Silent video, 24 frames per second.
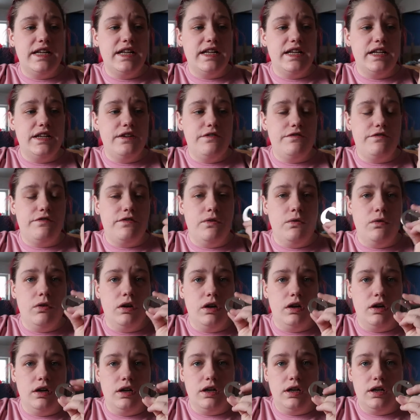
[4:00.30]
needed
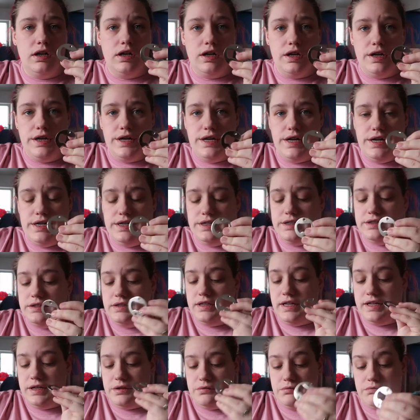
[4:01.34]
for
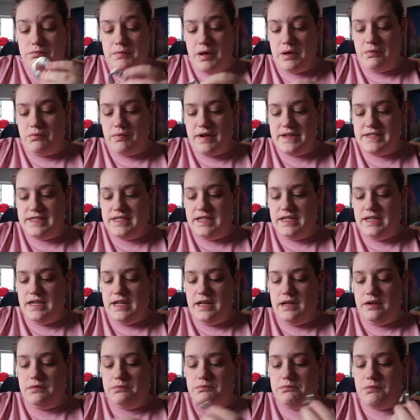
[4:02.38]
like my resin
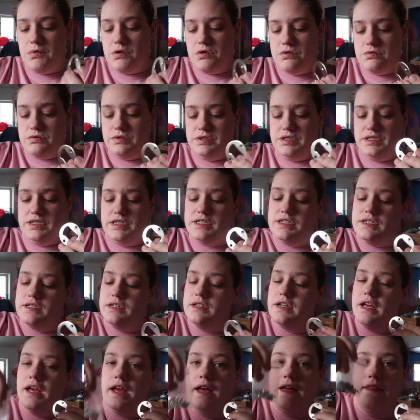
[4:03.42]
molds
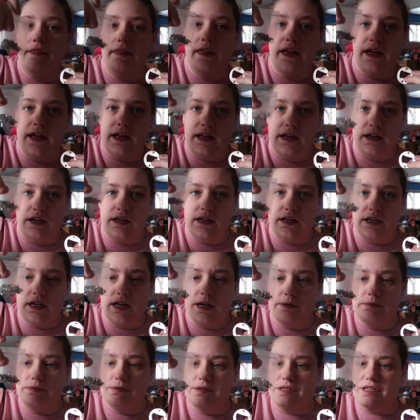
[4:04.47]
and then it
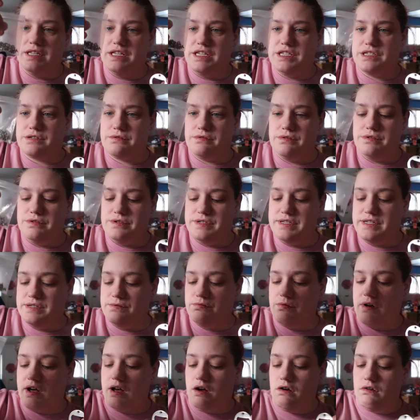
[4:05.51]
comes with these screws
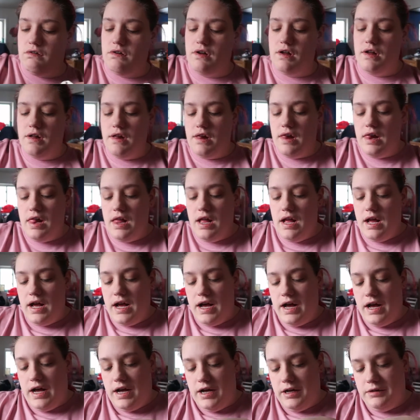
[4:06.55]
as well.
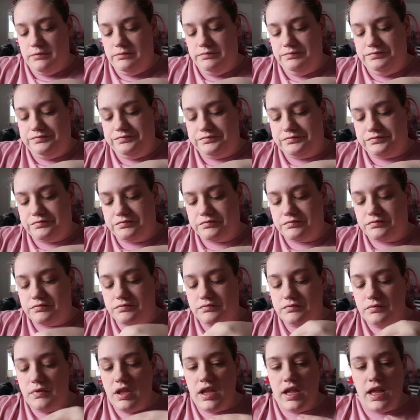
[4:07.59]
Um,
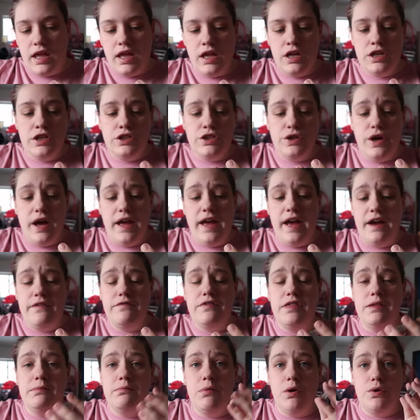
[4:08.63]
so I
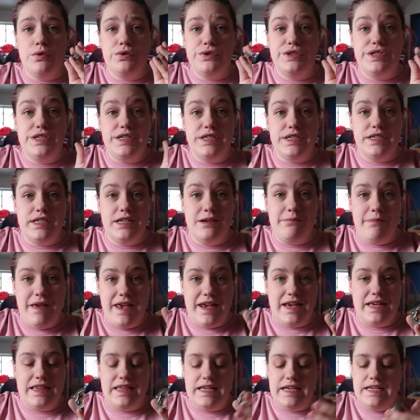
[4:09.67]
have the molds to
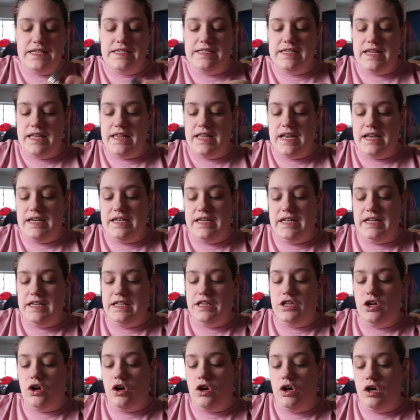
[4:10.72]
make these and then I
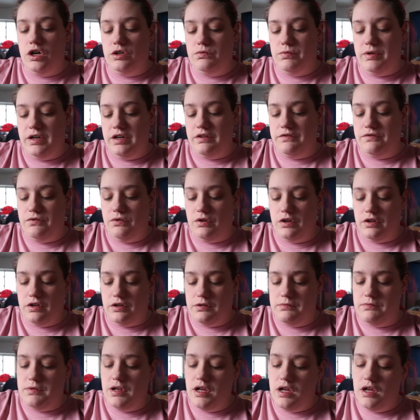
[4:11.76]
needed the hardware for
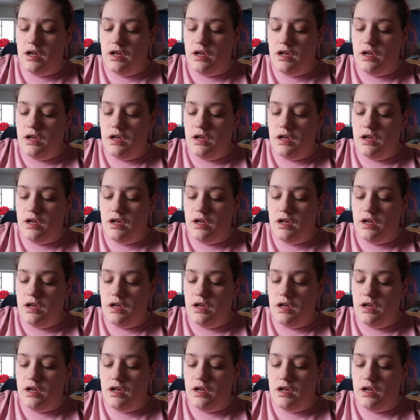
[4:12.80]
them.